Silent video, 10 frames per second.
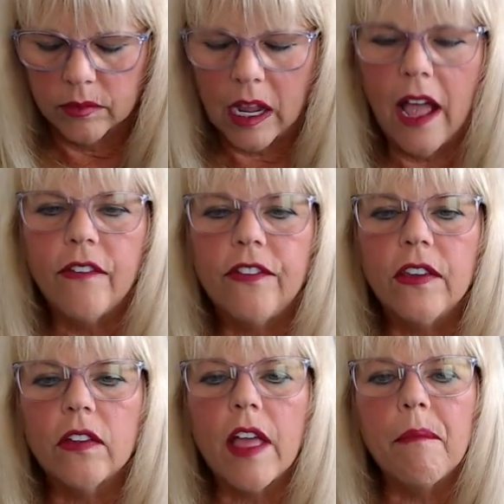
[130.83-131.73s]
I
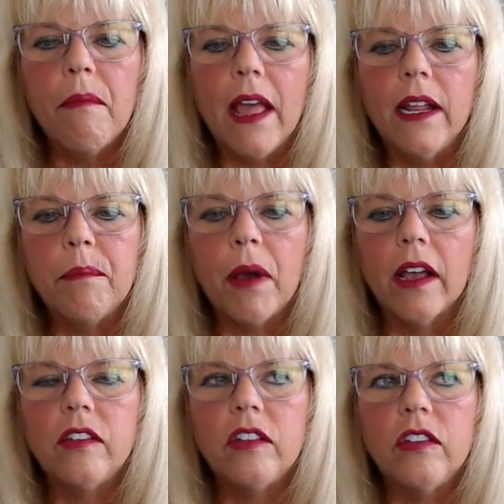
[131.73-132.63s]
feel that many
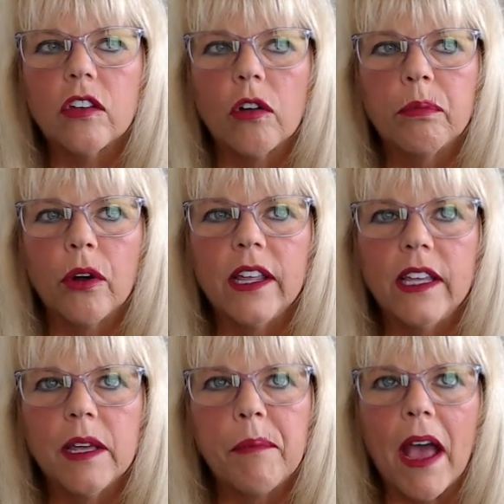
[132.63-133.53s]
Pisces are
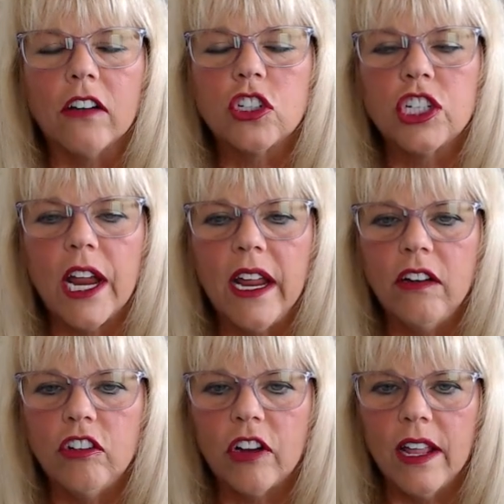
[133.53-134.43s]
bringing about
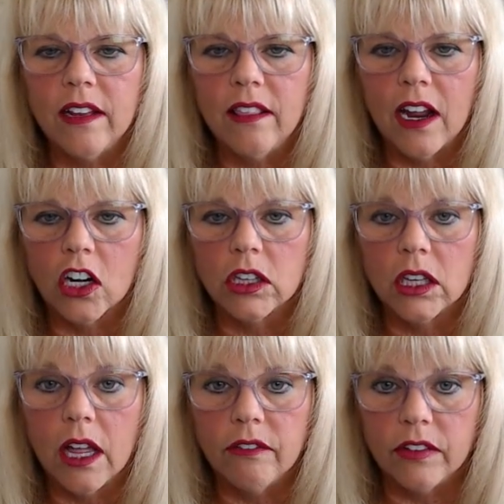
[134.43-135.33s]
change in their
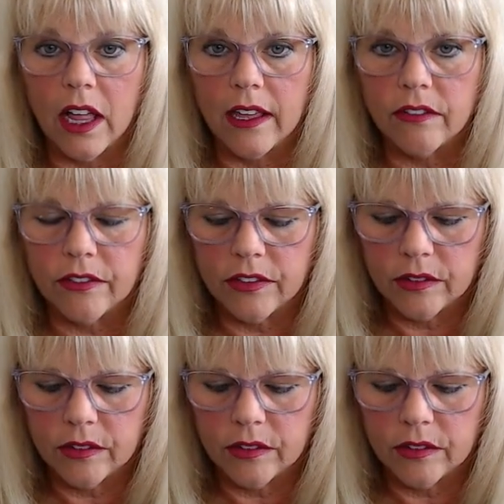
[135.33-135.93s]
love life.